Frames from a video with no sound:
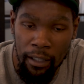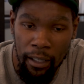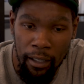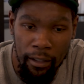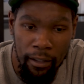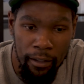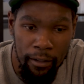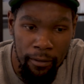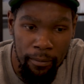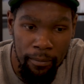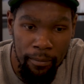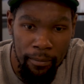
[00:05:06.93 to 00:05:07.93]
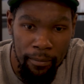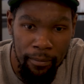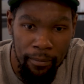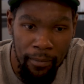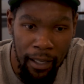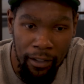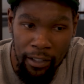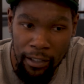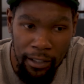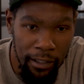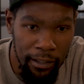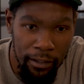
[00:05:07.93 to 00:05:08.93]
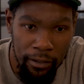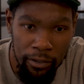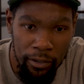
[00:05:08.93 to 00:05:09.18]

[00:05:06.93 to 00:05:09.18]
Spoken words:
and how good it looks.